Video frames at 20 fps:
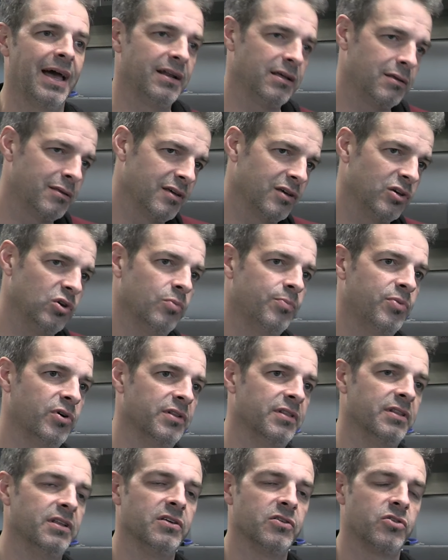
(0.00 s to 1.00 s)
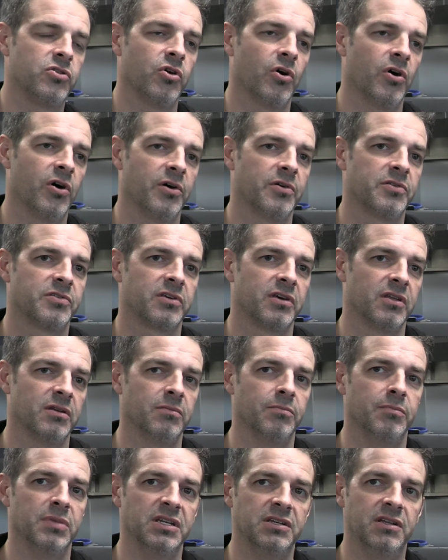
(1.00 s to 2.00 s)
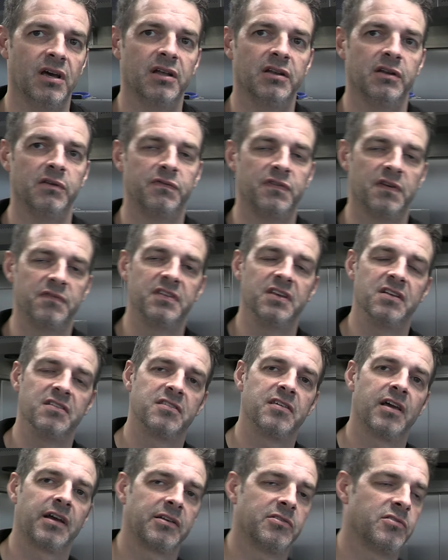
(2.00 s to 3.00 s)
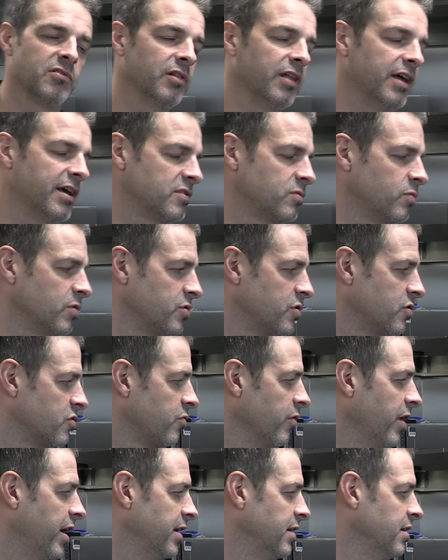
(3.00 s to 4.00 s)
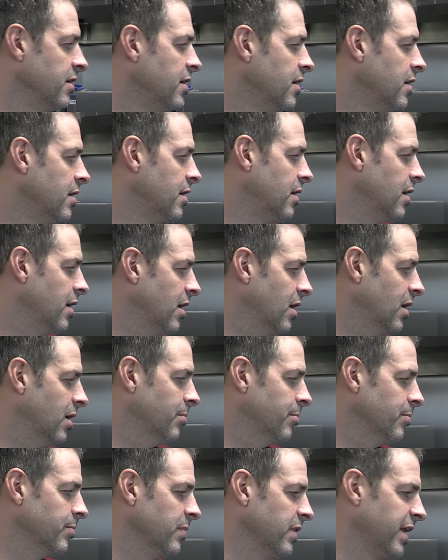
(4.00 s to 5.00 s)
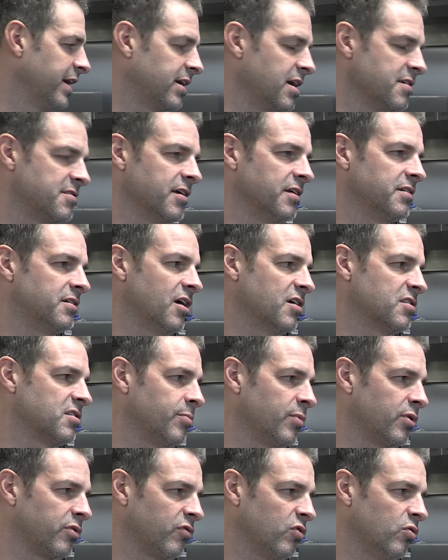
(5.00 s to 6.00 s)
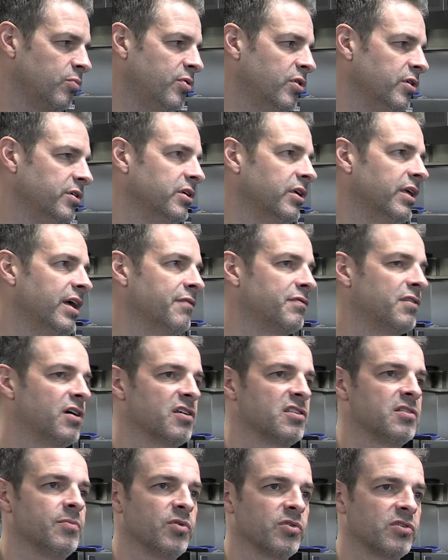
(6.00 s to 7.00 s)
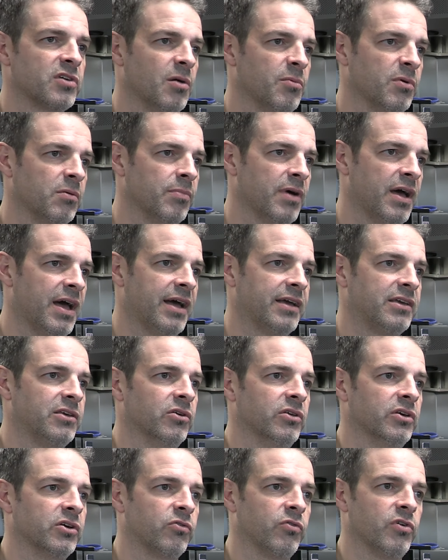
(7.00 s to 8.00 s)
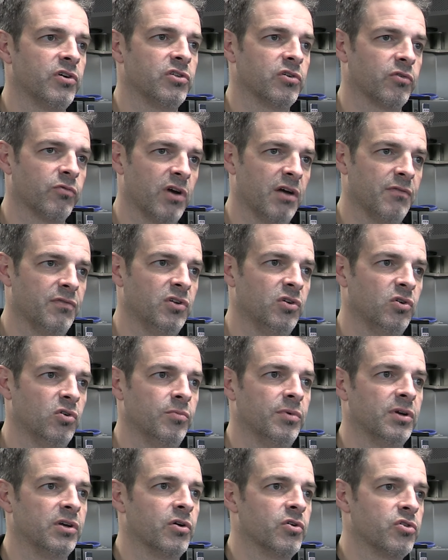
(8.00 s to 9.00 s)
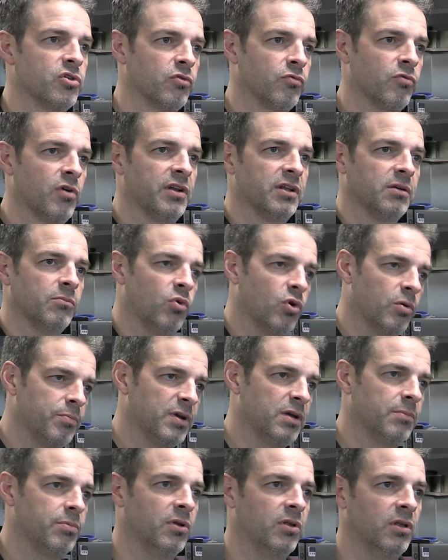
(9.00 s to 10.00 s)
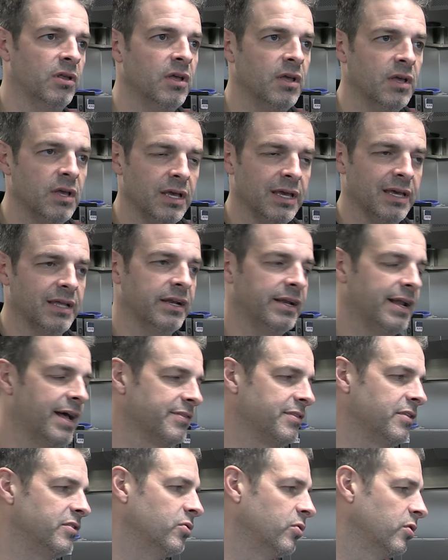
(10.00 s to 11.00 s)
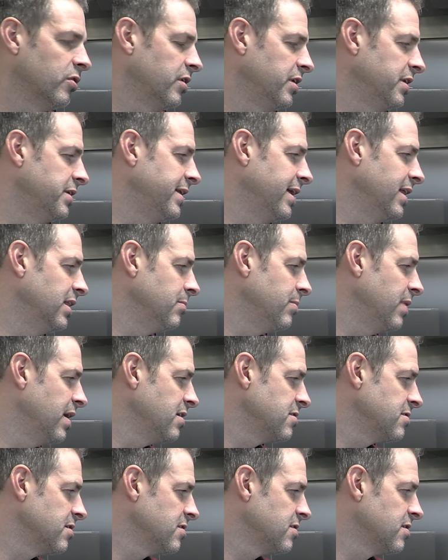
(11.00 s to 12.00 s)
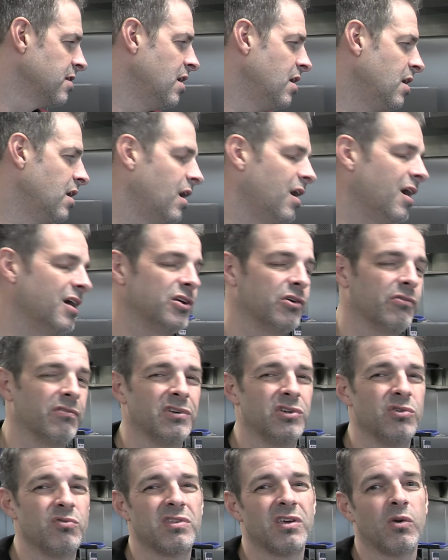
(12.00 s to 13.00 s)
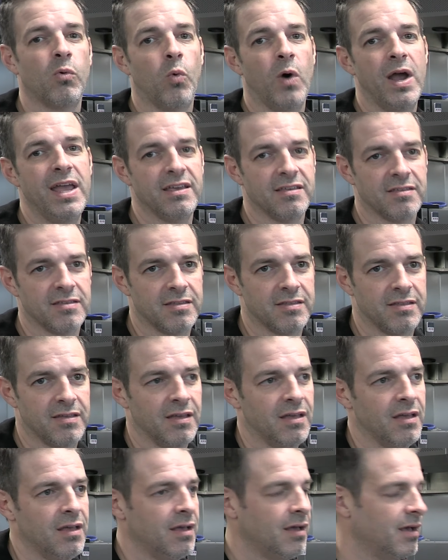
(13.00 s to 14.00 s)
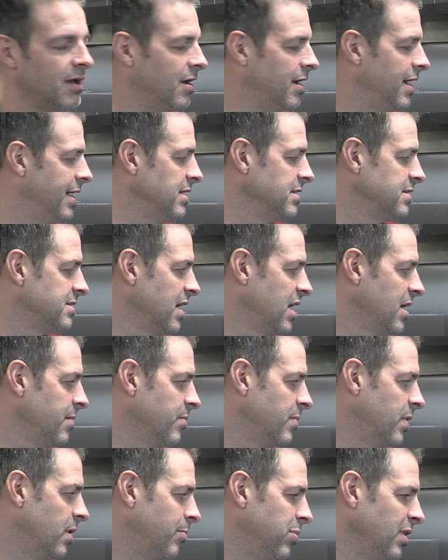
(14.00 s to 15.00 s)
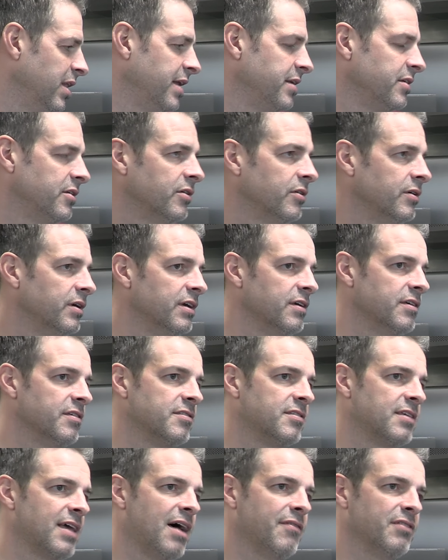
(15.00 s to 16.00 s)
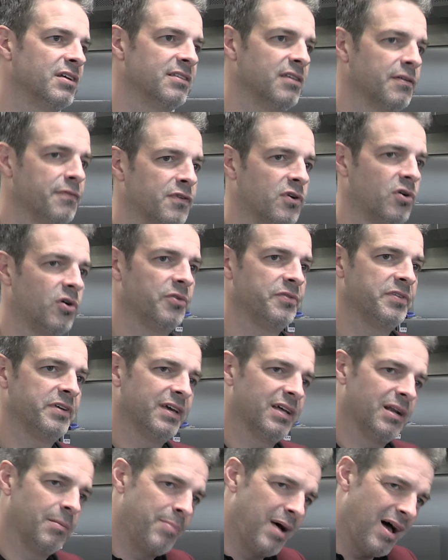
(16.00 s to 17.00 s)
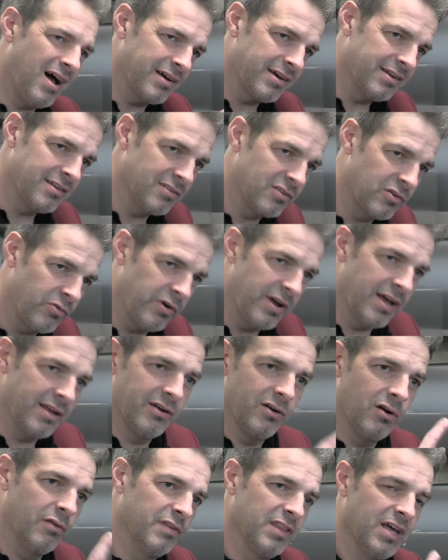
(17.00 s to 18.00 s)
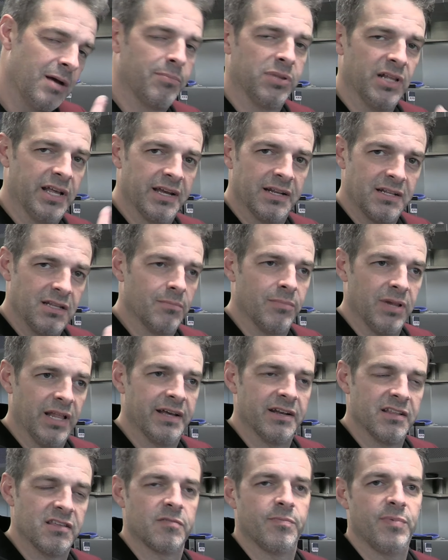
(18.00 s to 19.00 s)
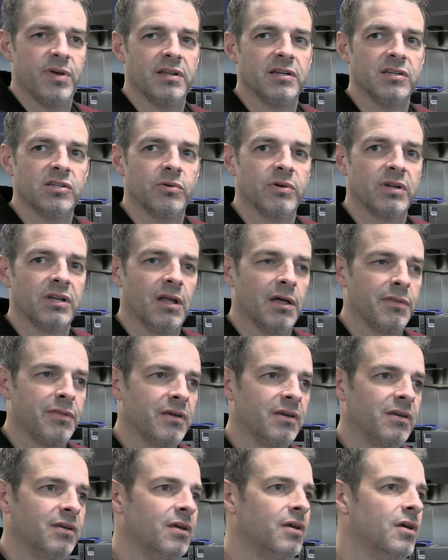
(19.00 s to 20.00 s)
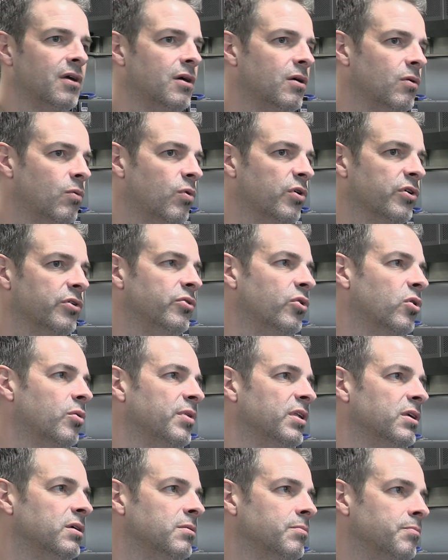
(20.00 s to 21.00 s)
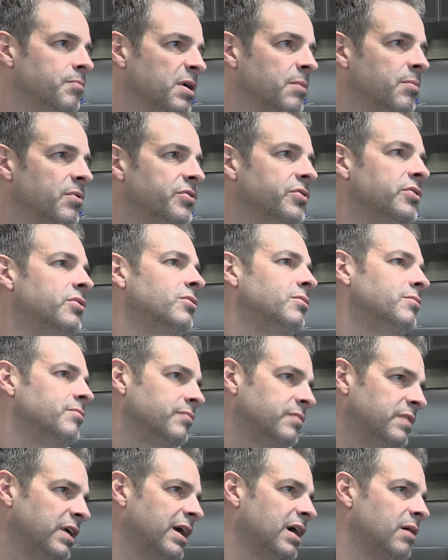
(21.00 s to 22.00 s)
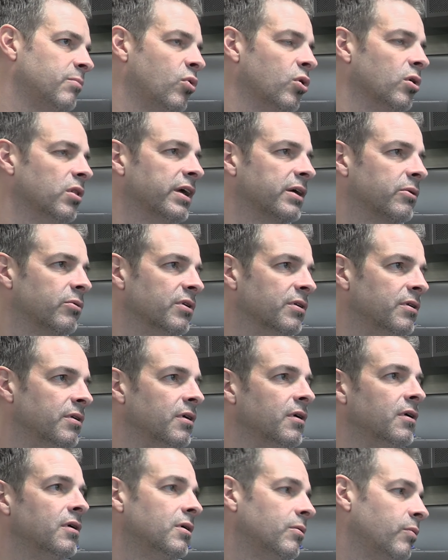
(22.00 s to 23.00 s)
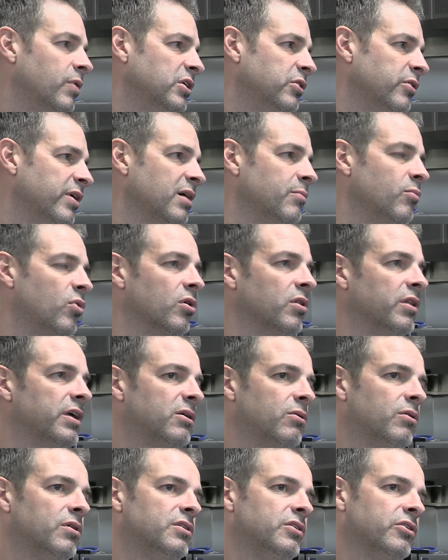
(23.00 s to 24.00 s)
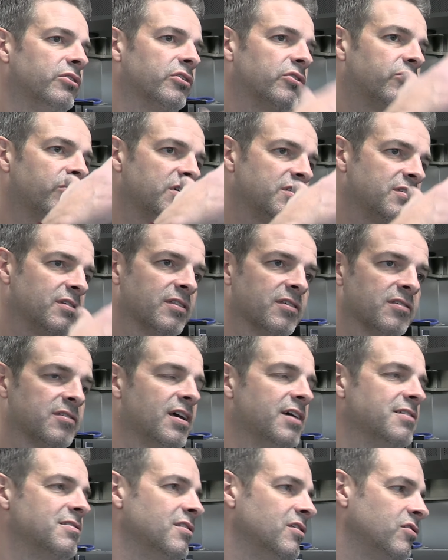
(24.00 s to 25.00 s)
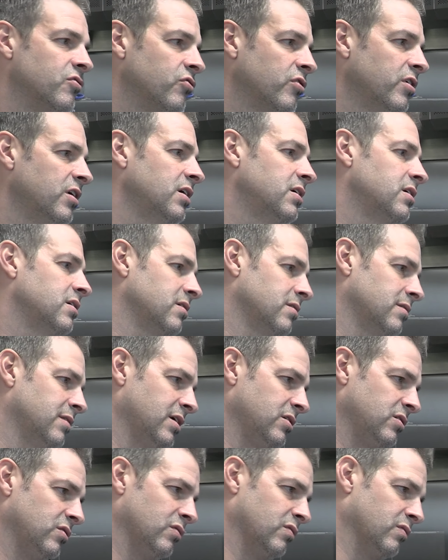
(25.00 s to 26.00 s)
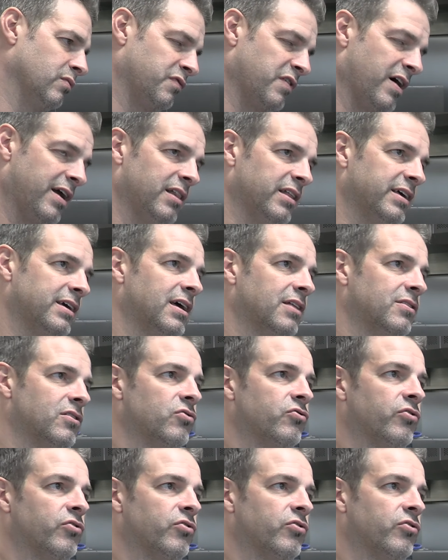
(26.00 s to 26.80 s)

Anything you put in these jars can be done in 15 seconds or less, which is great. Like I said, customer throughput, you'll have customers coming back, you'll increase your revenue because you're running more people in and out the door on a daily basis. You're reducing waste. Anytime a blender is having difficulty and a pocket is created over that blade and the blade is spinning doing nothing, what do normally people do? They add more liquid. When you add more liquid, you're increasing the size of the drink. Then you finally get the